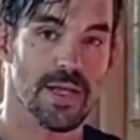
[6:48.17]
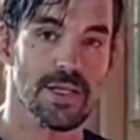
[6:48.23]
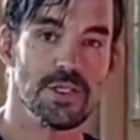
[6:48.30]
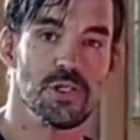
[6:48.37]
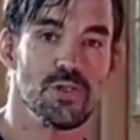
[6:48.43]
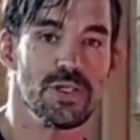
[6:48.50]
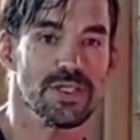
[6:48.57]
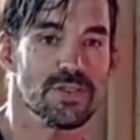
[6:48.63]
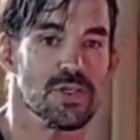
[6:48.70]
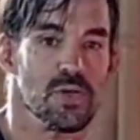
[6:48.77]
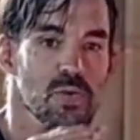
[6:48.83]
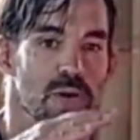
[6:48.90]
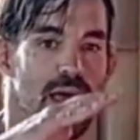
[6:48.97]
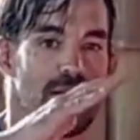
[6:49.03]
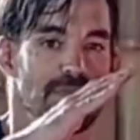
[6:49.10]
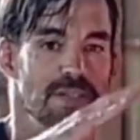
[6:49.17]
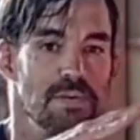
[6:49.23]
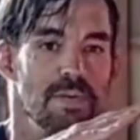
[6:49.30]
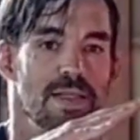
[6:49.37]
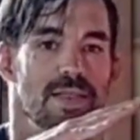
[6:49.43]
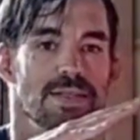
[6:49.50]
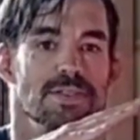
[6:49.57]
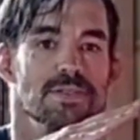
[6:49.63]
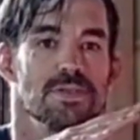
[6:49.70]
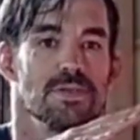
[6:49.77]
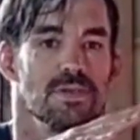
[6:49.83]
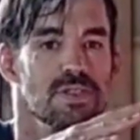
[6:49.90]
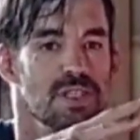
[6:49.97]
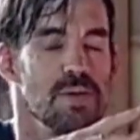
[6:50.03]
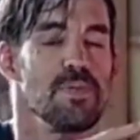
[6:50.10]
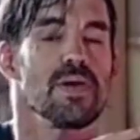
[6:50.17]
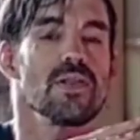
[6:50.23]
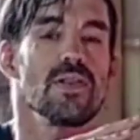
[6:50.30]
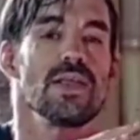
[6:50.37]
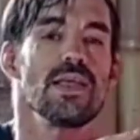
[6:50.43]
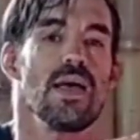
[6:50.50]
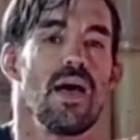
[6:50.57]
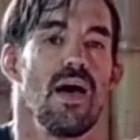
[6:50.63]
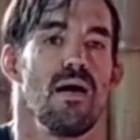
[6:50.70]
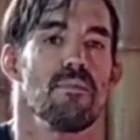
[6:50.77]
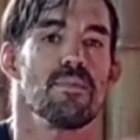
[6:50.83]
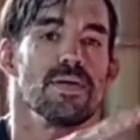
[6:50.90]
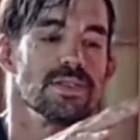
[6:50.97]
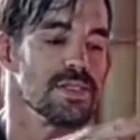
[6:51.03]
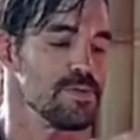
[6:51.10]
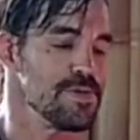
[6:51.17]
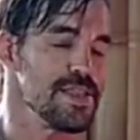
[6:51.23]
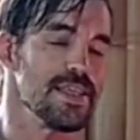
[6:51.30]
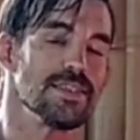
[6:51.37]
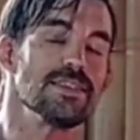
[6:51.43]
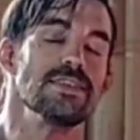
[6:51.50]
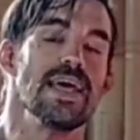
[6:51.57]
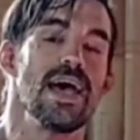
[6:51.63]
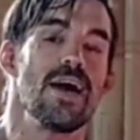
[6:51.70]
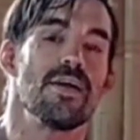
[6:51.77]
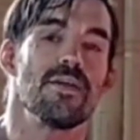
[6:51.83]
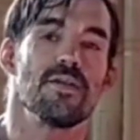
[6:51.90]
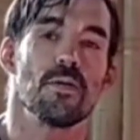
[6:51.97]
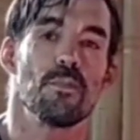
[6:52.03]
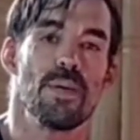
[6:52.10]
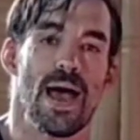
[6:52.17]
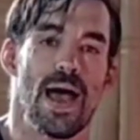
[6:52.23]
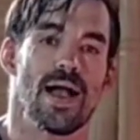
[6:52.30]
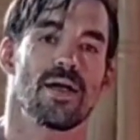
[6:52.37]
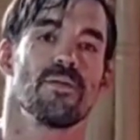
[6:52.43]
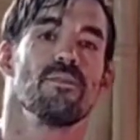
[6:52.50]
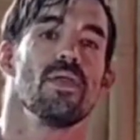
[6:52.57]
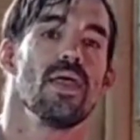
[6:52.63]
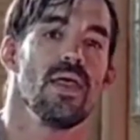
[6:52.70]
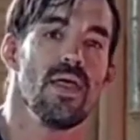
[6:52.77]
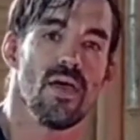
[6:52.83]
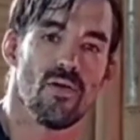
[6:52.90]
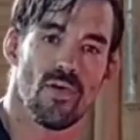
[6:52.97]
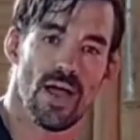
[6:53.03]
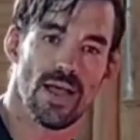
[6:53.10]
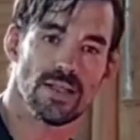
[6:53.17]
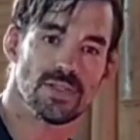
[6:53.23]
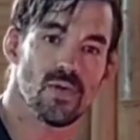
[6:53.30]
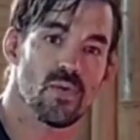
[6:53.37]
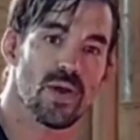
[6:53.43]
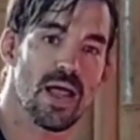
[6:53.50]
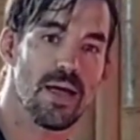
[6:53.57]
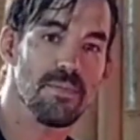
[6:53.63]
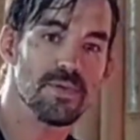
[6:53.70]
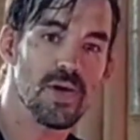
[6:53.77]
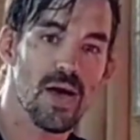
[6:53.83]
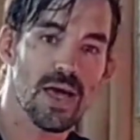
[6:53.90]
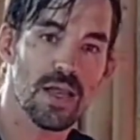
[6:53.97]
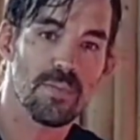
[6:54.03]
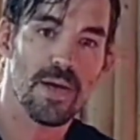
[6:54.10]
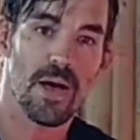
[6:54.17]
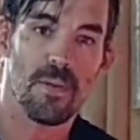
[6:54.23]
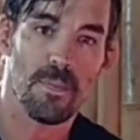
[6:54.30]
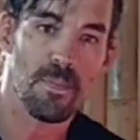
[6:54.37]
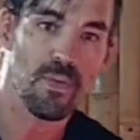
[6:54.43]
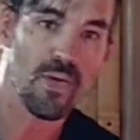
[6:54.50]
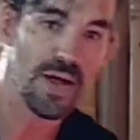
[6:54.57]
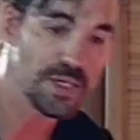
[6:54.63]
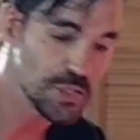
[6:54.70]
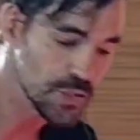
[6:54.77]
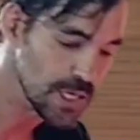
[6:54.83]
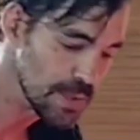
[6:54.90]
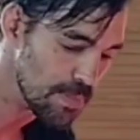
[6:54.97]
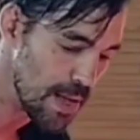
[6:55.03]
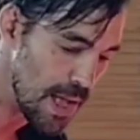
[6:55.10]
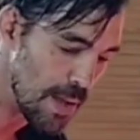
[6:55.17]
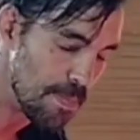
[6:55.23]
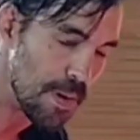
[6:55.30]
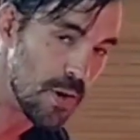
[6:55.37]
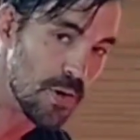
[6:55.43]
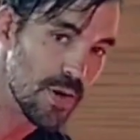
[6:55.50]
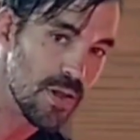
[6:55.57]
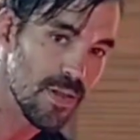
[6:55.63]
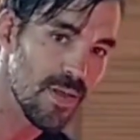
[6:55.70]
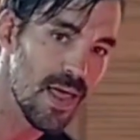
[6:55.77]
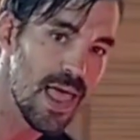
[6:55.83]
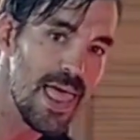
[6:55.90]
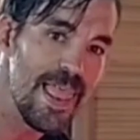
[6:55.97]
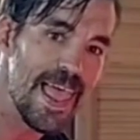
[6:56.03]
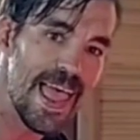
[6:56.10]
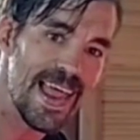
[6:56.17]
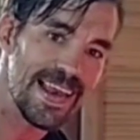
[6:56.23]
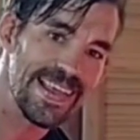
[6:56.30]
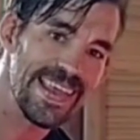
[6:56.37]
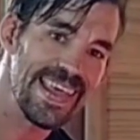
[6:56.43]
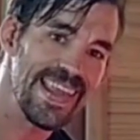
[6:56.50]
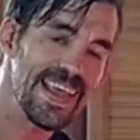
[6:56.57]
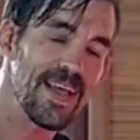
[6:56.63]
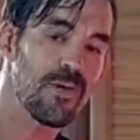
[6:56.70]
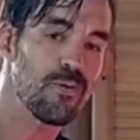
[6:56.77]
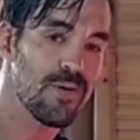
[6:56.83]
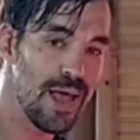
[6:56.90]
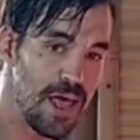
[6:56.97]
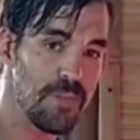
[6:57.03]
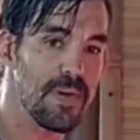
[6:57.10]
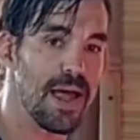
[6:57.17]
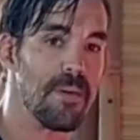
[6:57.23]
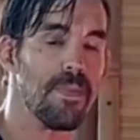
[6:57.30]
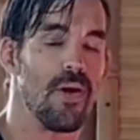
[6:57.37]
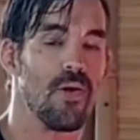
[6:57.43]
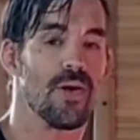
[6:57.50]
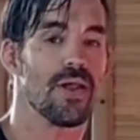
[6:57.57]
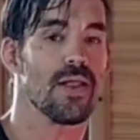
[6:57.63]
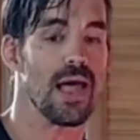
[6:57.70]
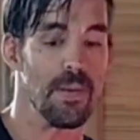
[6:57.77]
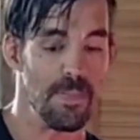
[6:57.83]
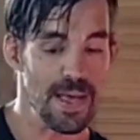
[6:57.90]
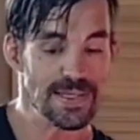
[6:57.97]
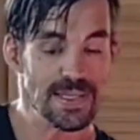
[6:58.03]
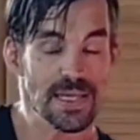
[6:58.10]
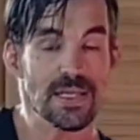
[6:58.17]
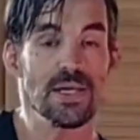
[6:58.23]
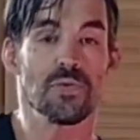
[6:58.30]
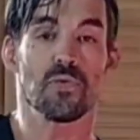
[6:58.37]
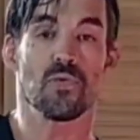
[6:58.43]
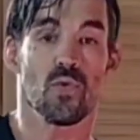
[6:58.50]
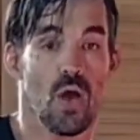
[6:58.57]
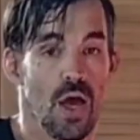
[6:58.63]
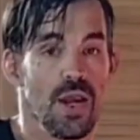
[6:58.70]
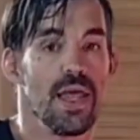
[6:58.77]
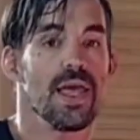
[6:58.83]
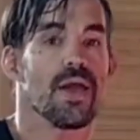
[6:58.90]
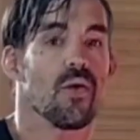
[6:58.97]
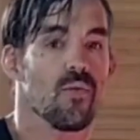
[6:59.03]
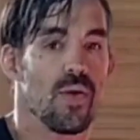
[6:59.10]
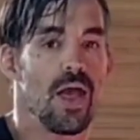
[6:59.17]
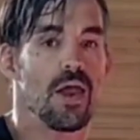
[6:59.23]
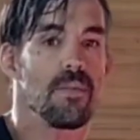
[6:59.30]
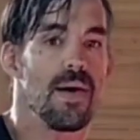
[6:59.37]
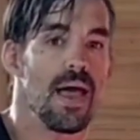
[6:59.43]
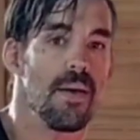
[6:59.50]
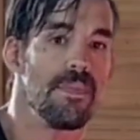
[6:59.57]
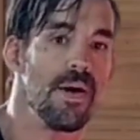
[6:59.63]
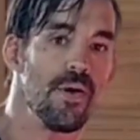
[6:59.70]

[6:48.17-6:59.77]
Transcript: in Jiu-Jitsu, we have somebody that's typically up and somebody that's down on their back, right? And so when I'm talking about pressuring my opponent and getting around my opponent, I'm basically running around my